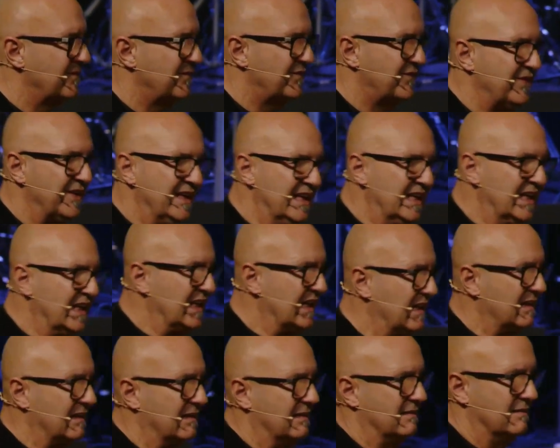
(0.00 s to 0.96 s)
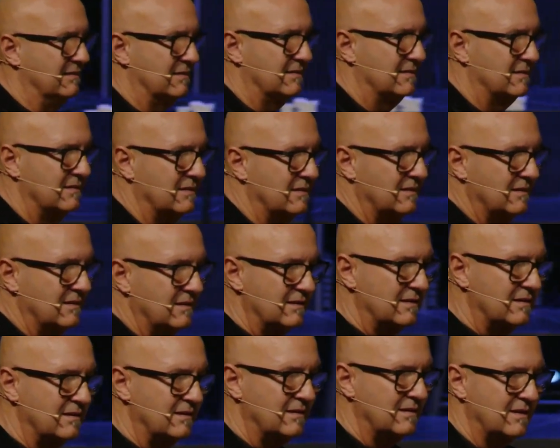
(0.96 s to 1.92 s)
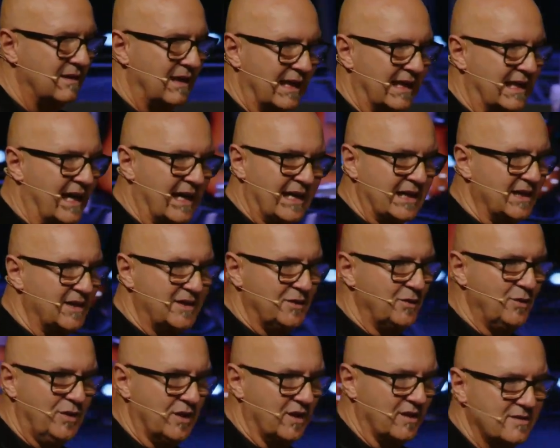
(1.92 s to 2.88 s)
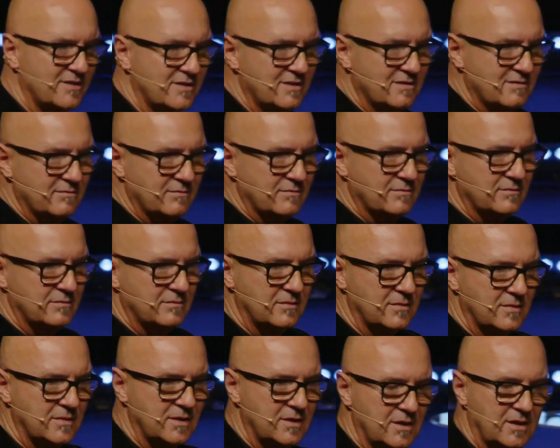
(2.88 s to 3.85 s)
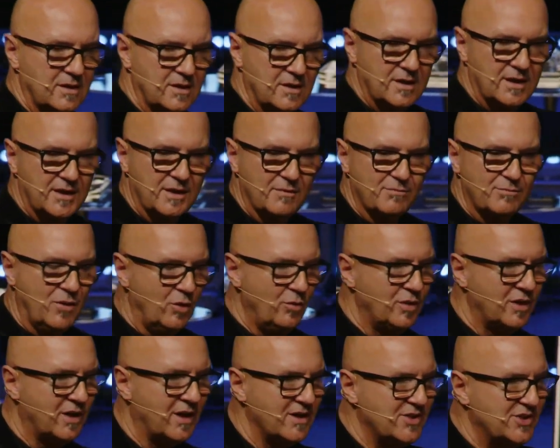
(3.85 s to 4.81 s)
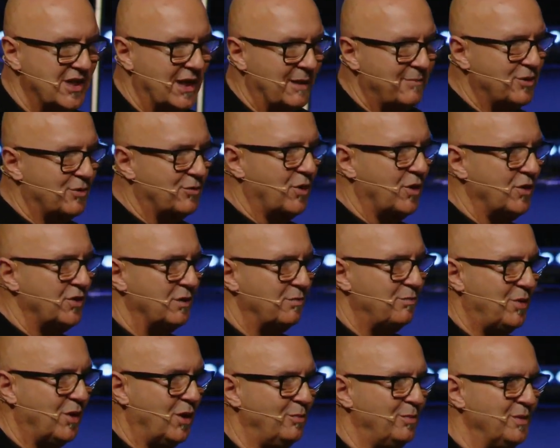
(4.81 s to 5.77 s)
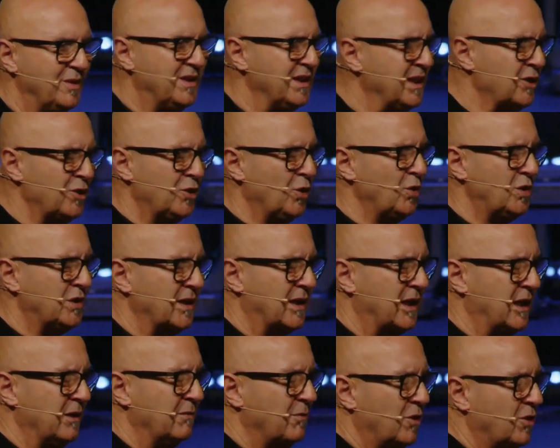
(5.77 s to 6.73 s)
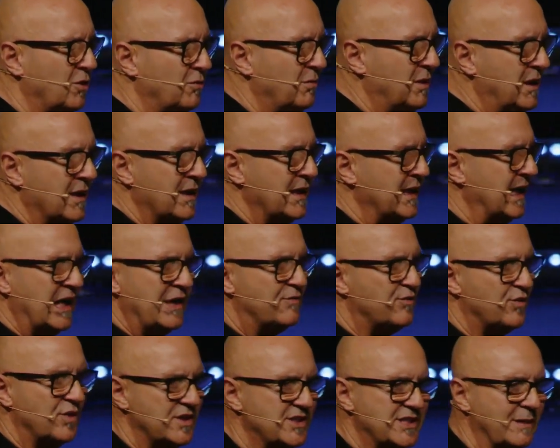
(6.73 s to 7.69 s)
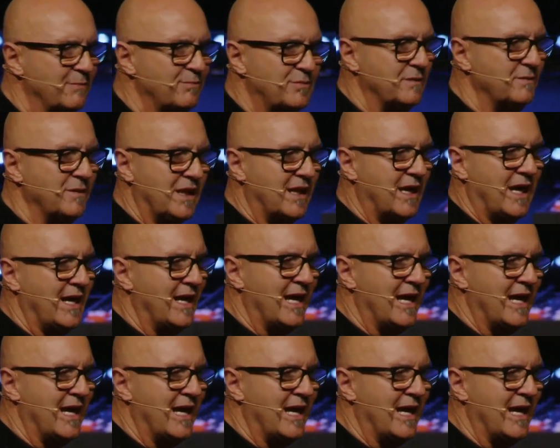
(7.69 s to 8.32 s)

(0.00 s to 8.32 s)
feel like I could do this. And the moment I stepped around the pulpit, the anointing came on me. Every symptom that I